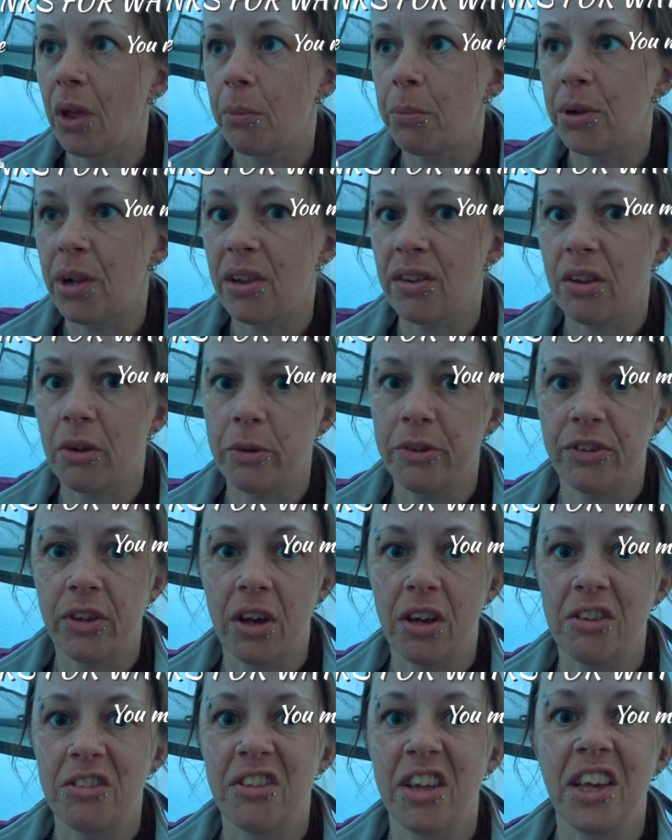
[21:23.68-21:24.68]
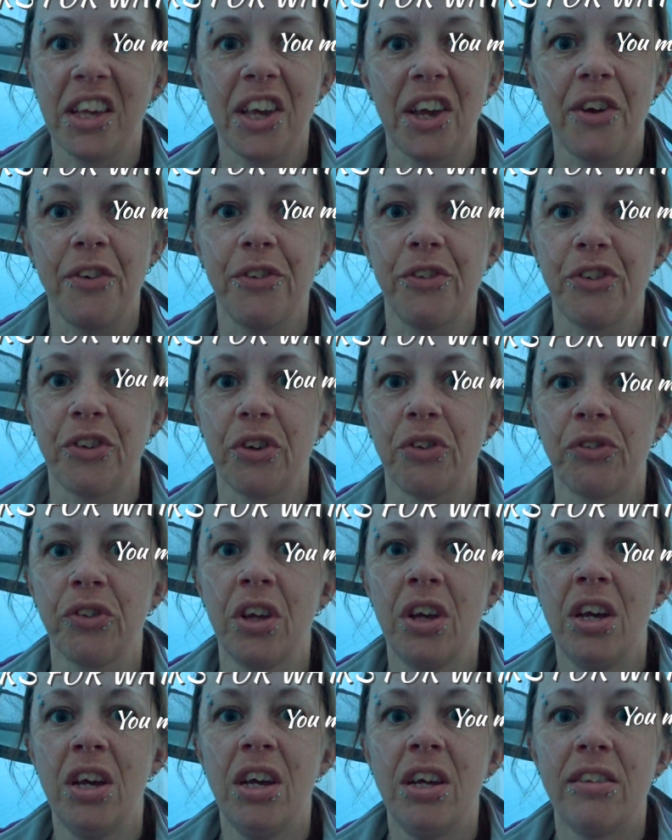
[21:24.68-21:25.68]
But as always guys, take care of yourselves,
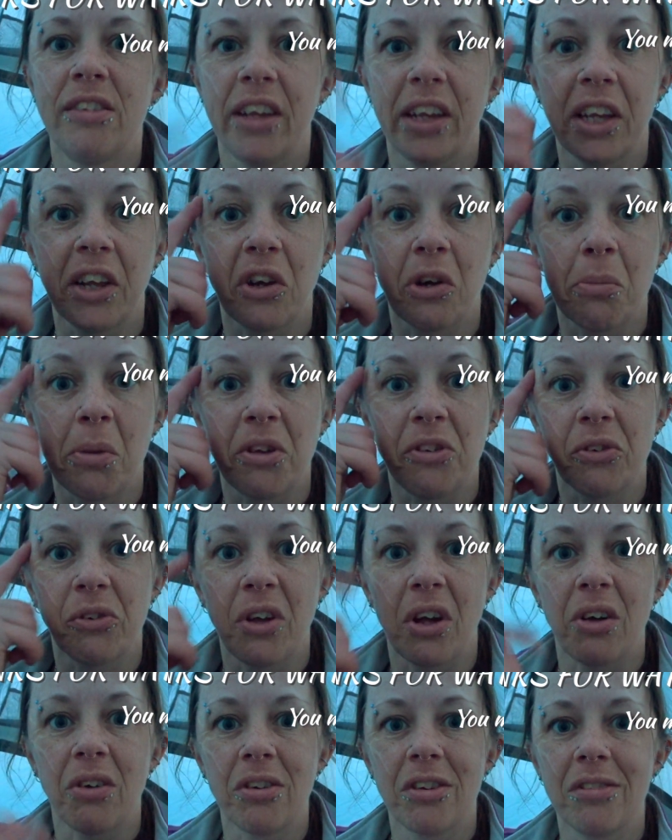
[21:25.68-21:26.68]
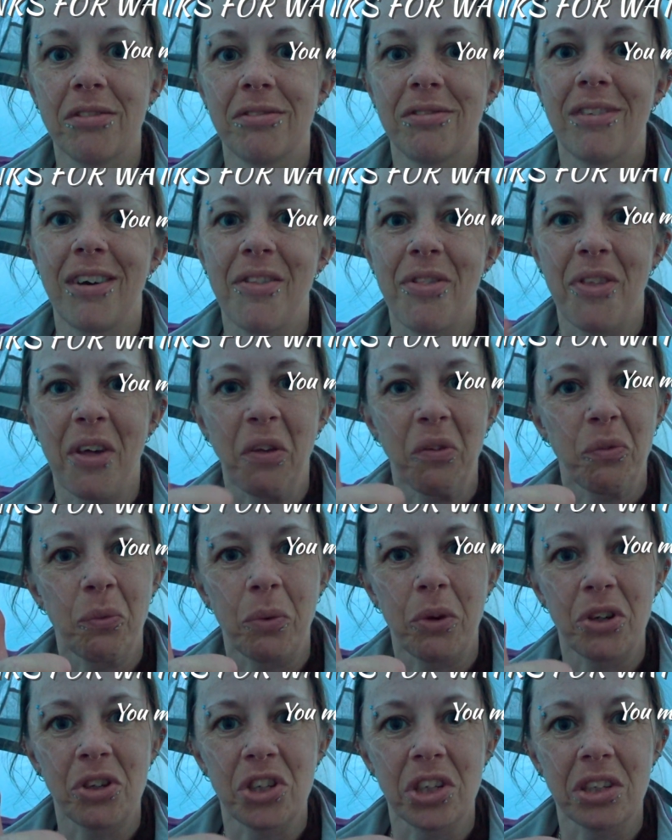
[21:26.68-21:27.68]
take care of your mental health, and thanks for
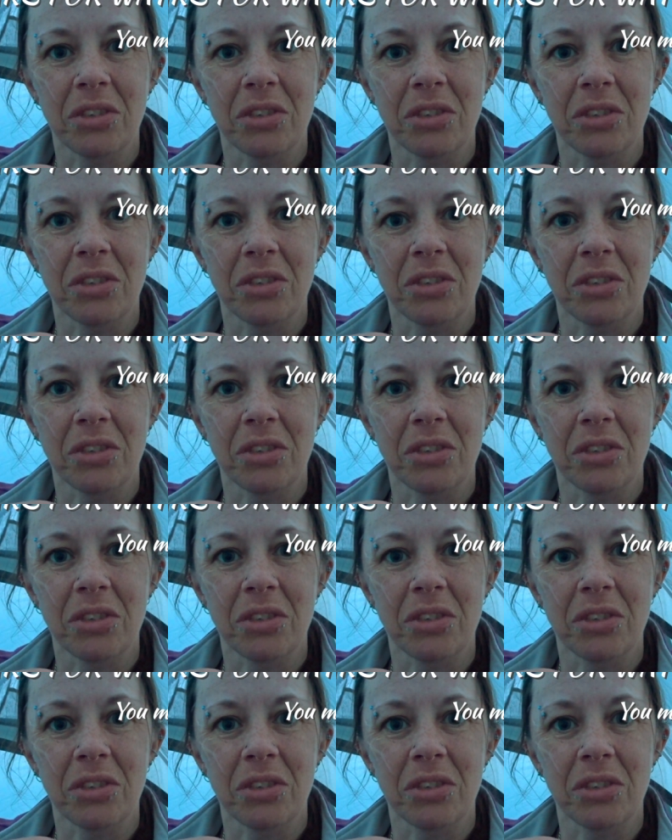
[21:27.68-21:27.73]
watching.